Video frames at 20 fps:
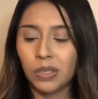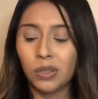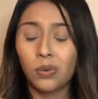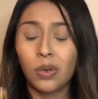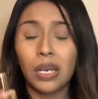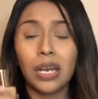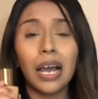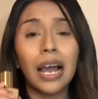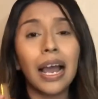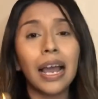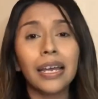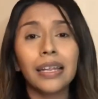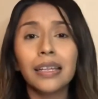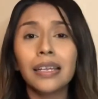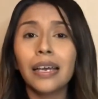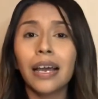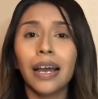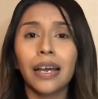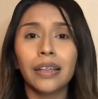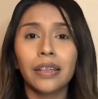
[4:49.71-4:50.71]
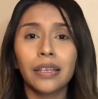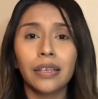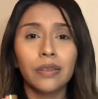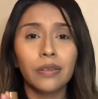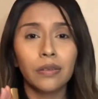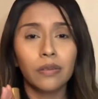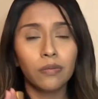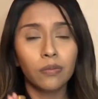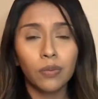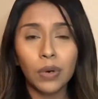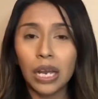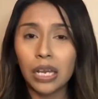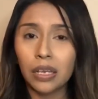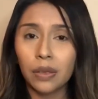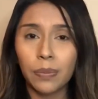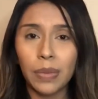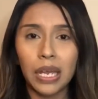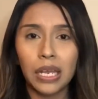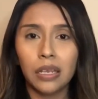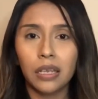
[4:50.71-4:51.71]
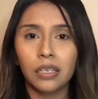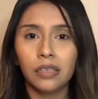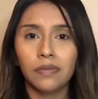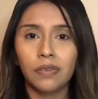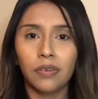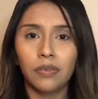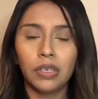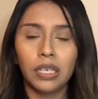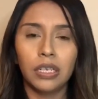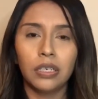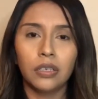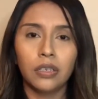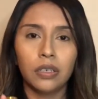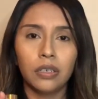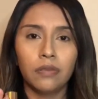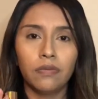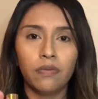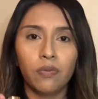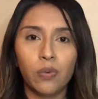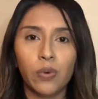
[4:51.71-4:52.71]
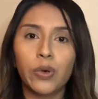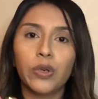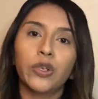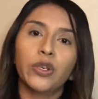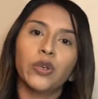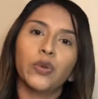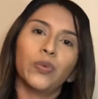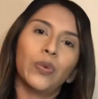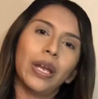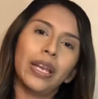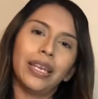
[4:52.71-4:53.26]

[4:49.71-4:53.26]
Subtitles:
So I highly recommend this foundation for your wedding